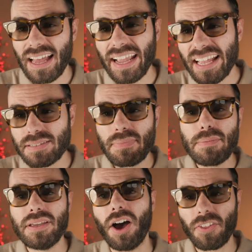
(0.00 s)
I guess
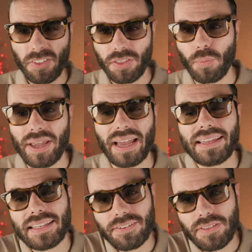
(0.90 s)
maybe other than the weight. I
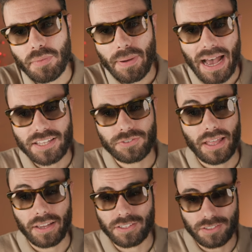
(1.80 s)
can can give them a pass for
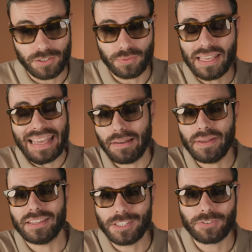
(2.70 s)
that because you can't
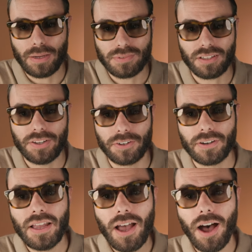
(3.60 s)
make these frames
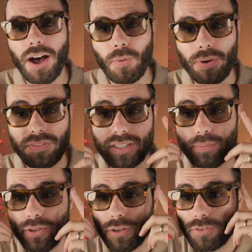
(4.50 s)
lighter uh, with these
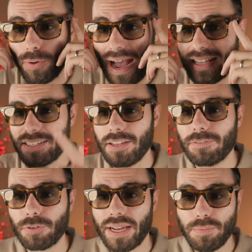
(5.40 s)
beautiful acetate
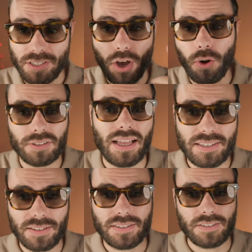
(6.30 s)
frames and all
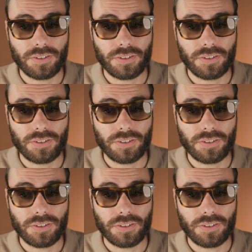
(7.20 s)
glass lenses.